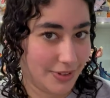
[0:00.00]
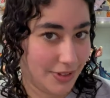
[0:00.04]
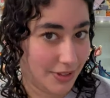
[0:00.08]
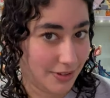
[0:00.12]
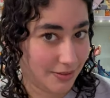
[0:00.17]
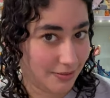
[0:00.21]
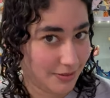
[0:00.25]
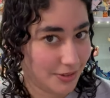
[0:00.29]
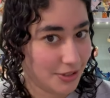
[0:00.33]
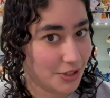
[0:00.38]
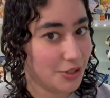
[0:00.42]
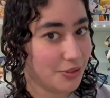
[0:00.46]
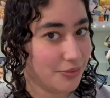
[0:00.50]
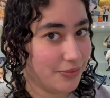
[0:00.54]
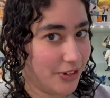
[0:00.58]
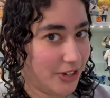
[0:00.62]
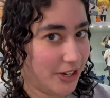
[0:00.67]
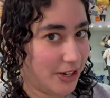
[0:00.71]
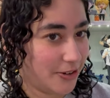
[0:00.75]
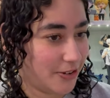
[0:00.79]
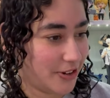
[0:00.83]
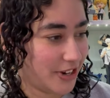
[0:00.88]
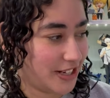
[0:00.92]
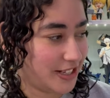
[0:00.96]
new
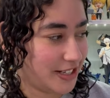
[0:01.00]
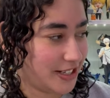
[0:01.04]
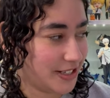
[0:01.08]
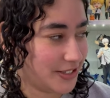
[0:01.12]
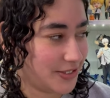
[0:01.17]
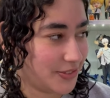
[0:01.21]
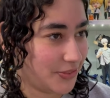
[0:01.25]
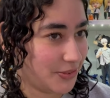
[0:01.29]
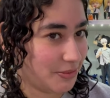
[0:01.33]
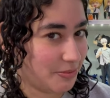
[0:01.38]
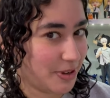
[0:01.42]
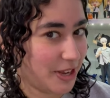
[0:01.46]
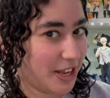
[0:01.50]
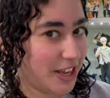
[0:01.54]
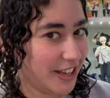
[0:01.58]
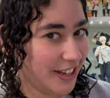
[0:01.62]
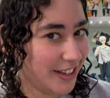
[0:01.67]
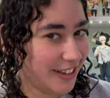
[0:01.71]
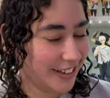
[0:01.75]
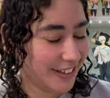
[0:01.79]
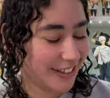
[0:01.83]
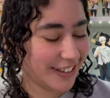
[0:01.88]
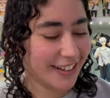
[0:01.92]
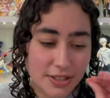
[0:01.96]
video ideas for me.
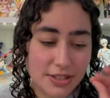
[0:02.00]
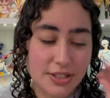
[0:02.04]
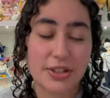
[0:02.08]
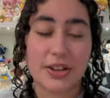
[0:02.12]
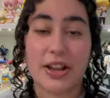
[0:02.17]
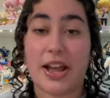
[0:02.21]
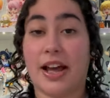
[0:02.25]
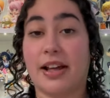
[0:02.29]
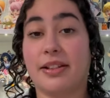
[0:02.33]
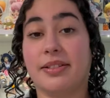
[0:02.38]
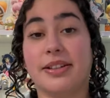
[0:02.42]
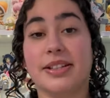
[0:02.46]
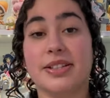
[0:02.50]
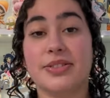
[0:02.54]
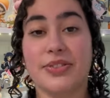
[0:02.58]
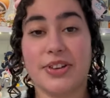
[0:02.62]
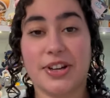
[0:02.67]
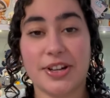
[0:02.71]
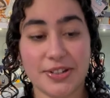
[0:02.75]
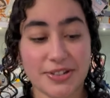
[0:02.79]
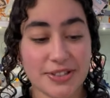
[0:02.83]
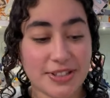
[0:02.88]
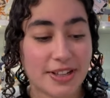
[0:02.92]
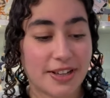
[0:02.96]
So yeah, this
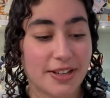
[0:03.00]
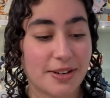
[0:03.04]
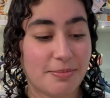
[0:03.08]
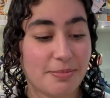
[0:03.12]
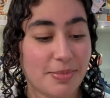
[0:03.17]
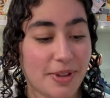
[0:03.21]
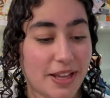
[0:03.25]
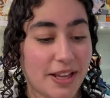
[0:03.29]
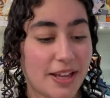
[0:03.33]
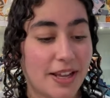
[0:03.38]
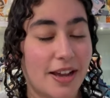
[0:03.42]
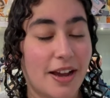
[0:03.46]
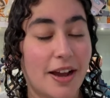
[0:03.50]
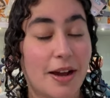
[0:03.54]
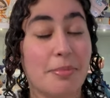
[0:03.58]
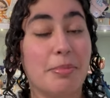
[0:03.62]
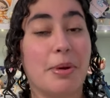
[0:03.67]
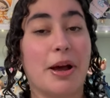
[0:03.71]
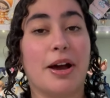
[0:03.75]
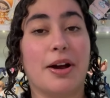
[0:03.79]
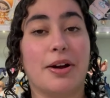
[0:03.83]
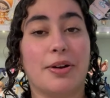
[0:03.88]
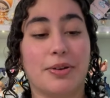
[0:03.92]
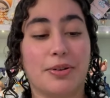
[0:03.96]
video is gonna be
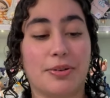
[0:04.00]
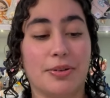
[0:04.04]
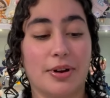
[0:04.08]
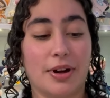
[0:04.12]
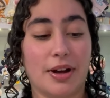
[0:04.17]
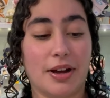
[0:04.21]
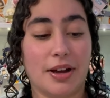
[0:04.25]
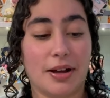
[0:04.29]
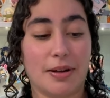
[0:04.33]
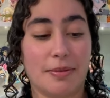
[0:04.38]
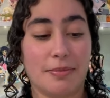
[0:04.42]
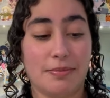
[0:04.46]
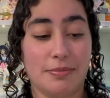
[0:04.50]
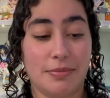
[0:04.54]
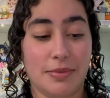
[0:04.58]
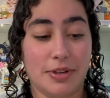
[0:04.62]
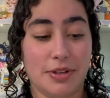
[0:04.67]
about um,